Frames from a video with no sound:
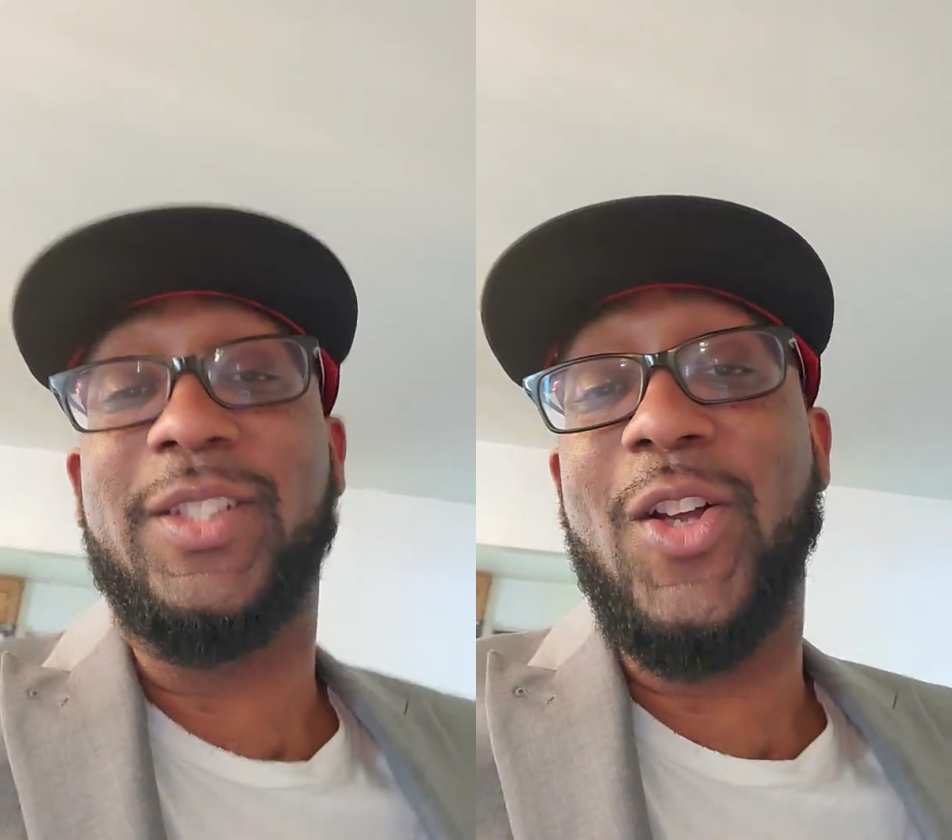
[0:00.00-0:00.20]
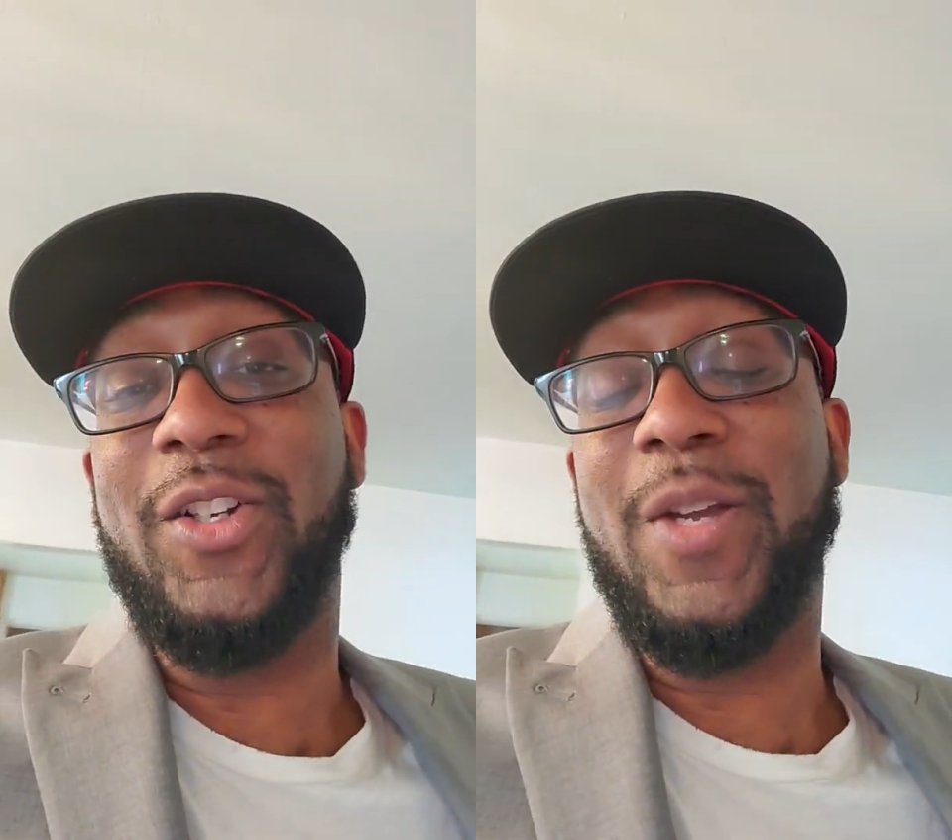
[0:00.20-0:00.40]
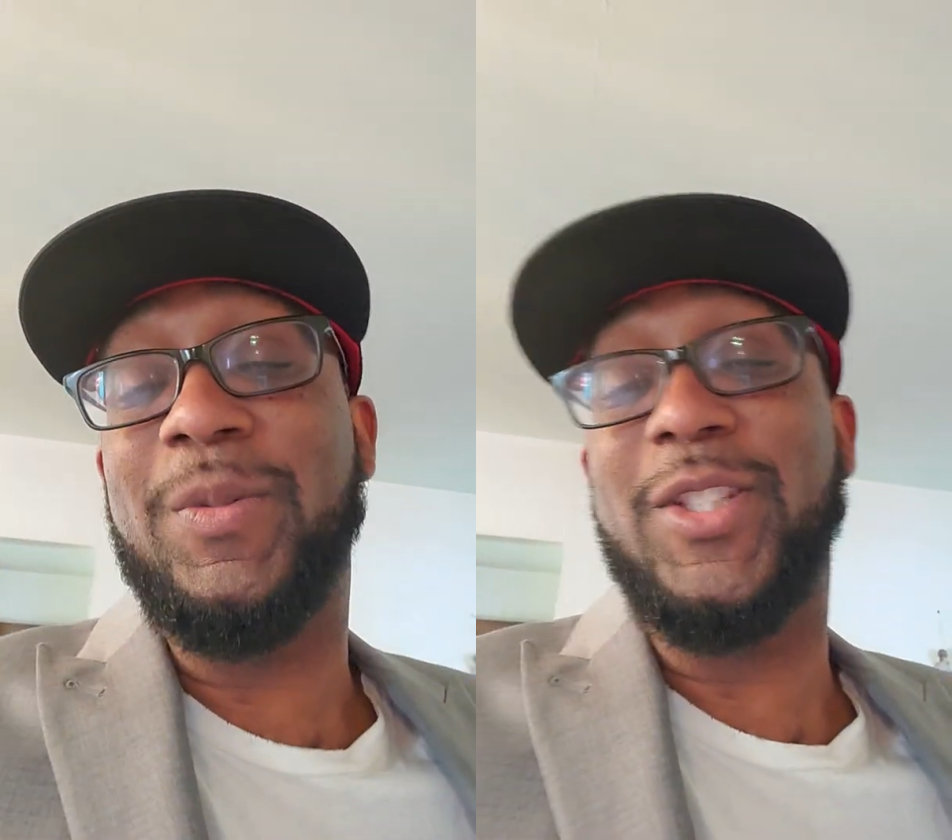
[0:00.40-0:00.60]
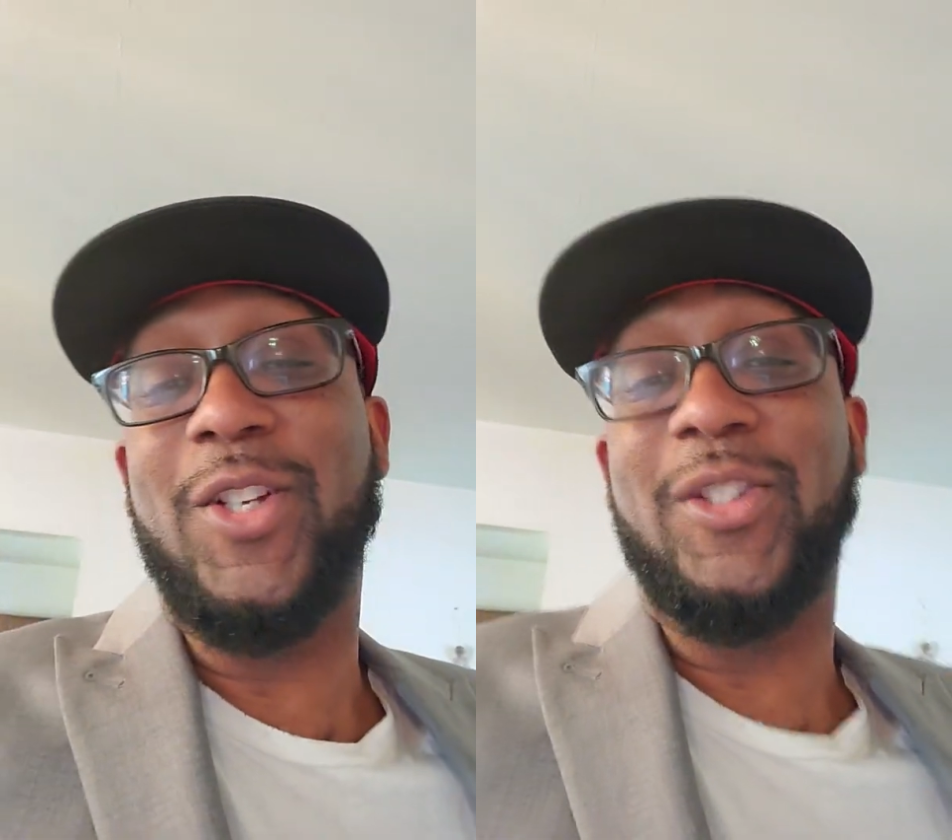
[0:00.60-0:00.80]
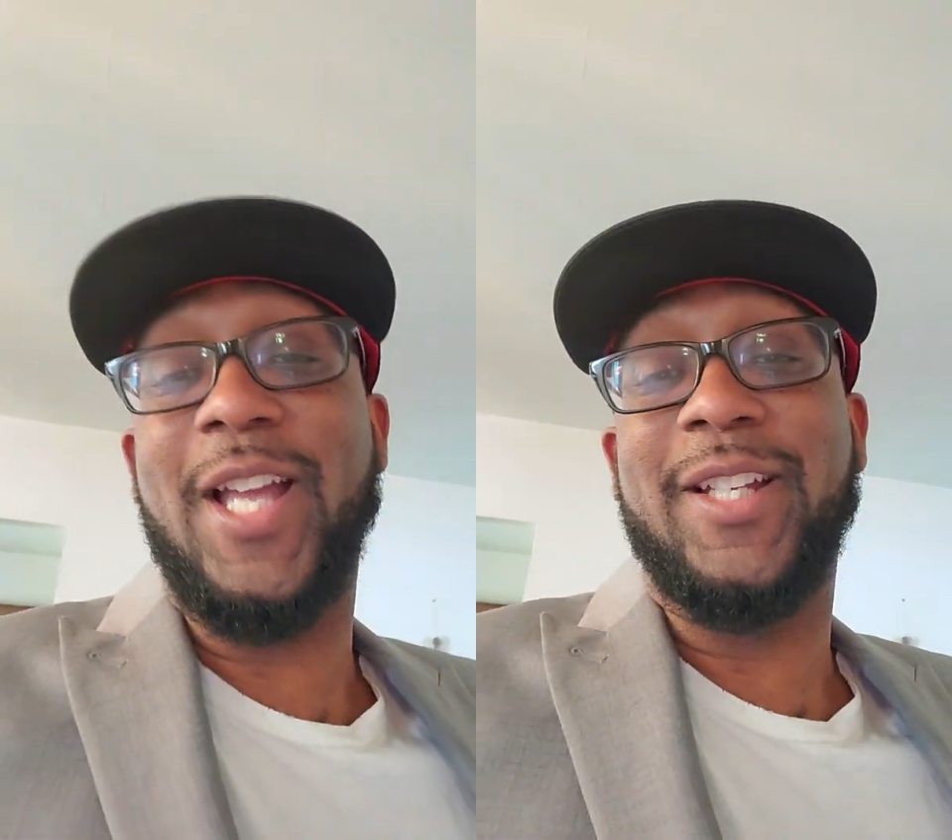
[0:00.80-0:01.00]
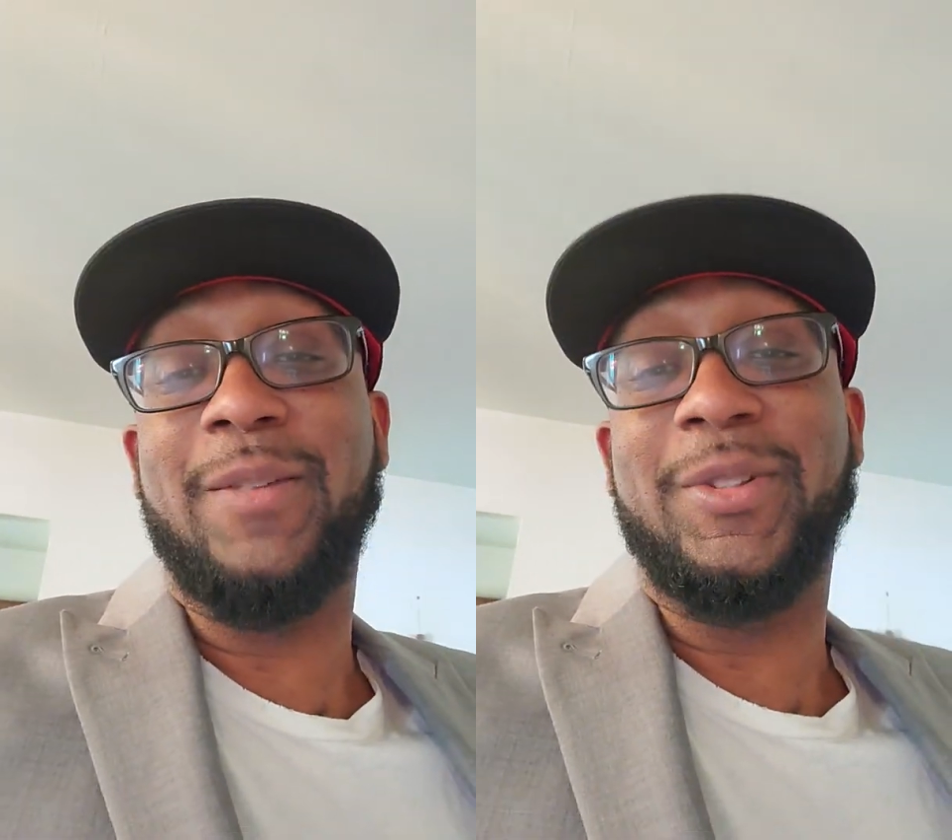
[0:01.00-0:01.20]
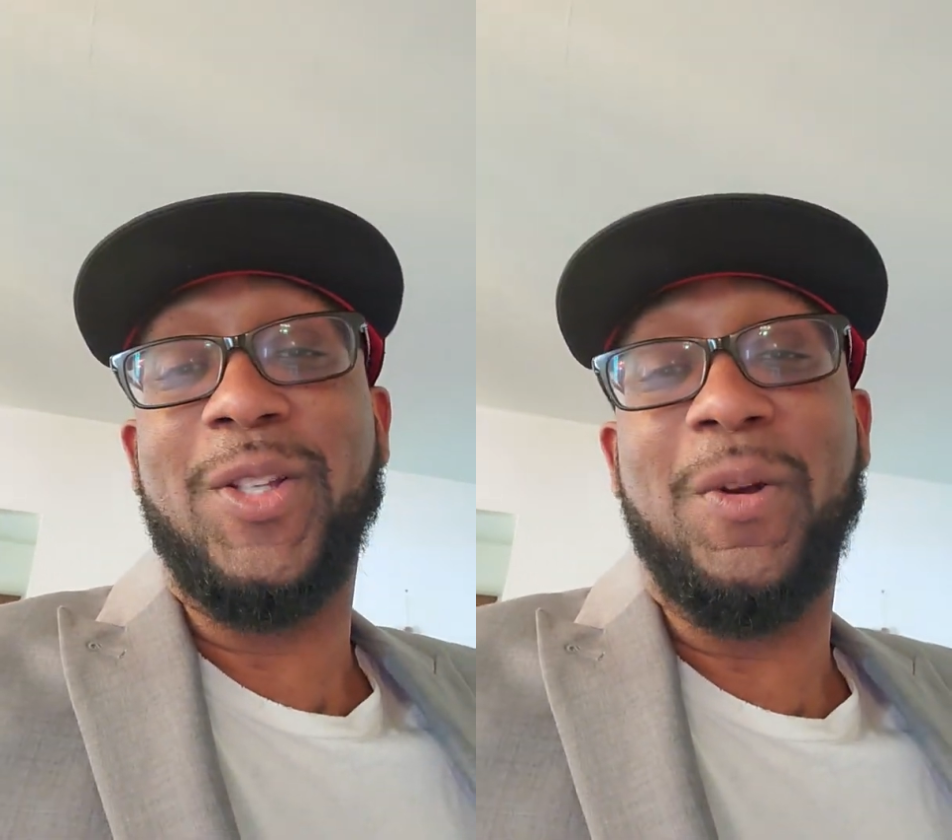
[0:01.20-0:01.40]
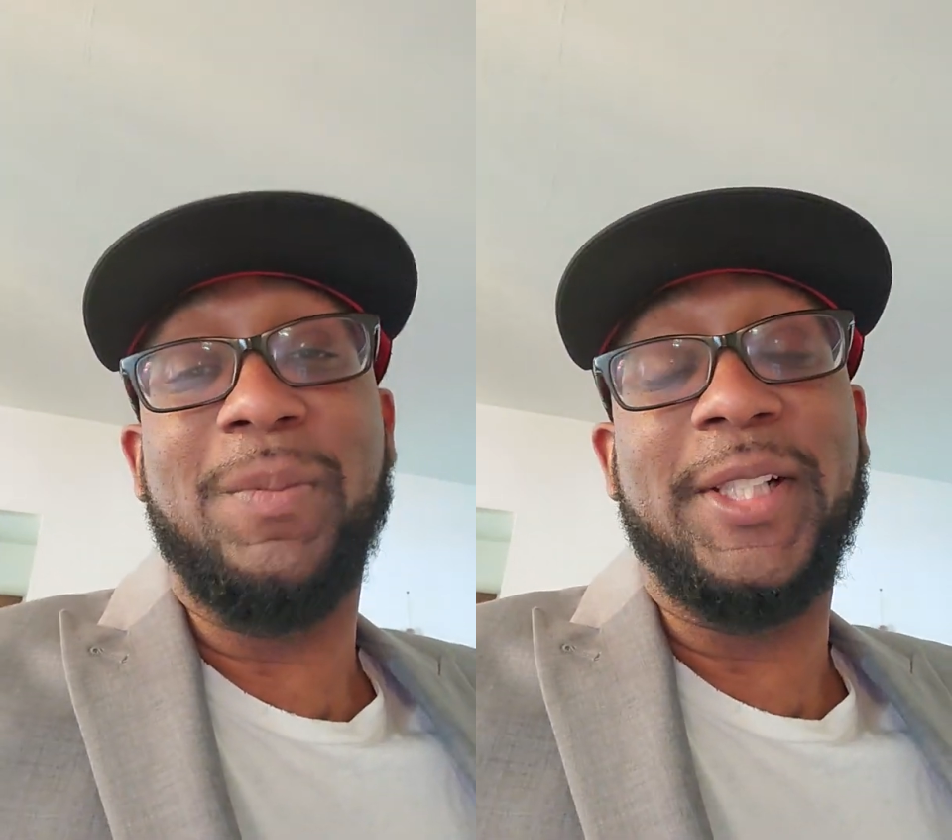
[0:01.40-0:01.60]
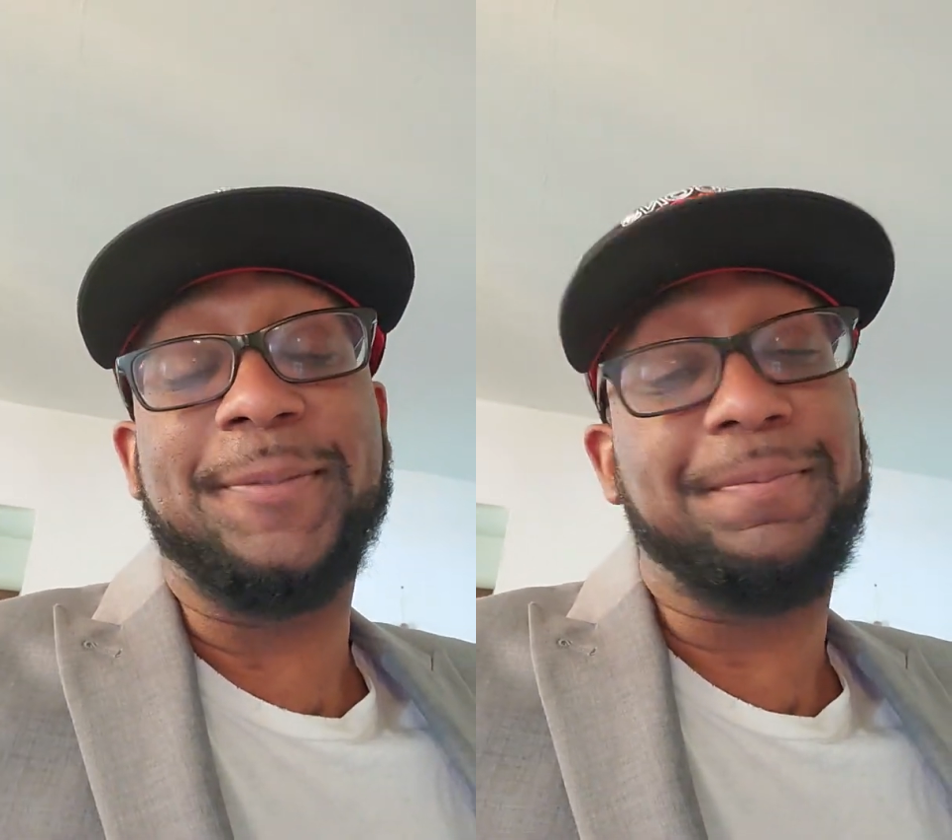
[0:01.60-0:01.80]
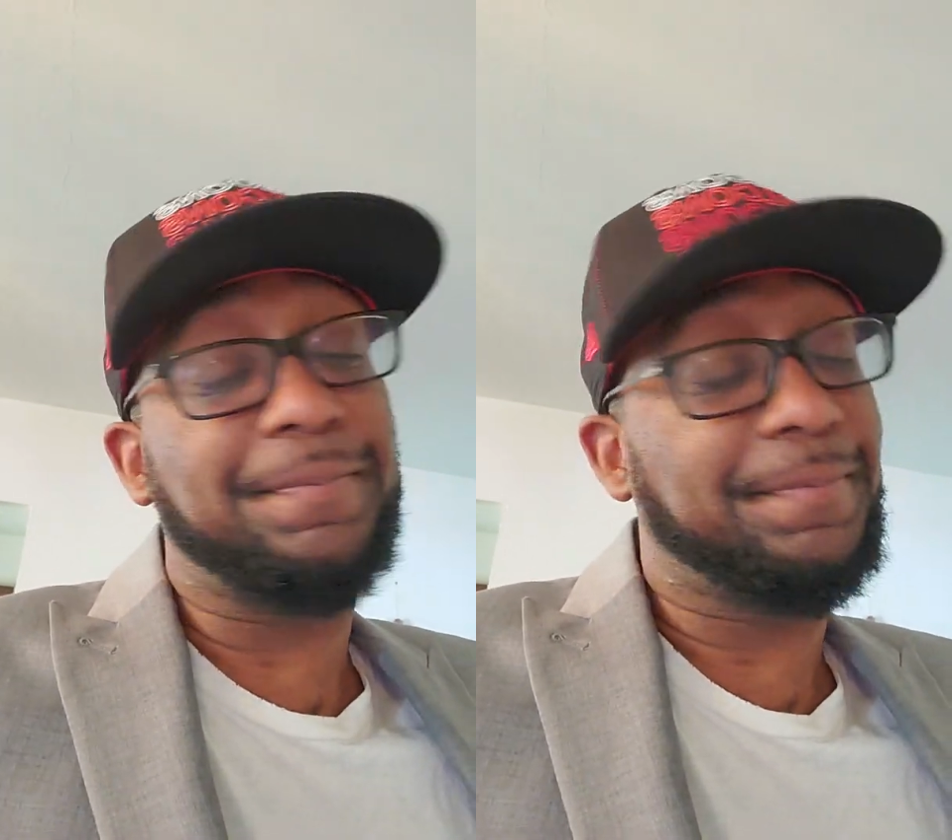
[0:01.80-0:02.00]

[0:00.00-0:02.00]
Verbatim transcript: Talk episode, last episode, but